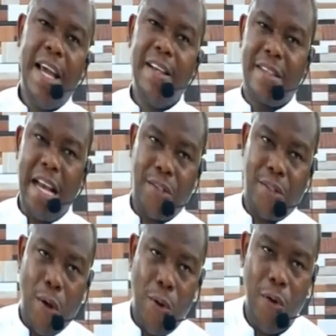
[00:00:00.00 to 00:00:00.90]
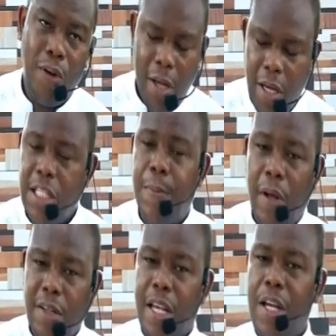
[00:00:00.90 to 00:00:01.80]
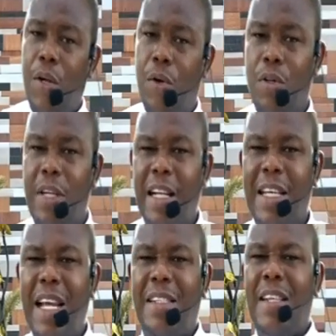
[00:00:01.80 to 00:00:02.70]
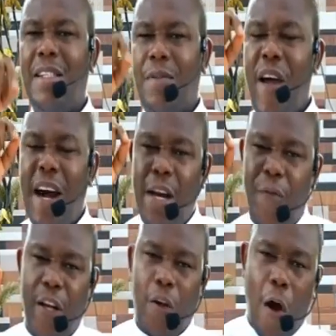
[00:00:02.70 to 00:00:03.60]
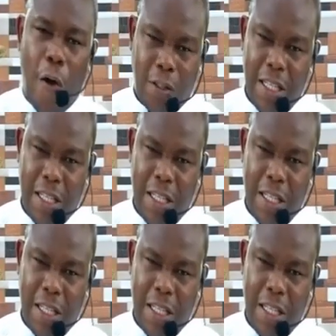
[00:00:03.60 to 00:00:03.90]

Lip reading: he says so is because he knew that it is very difficult.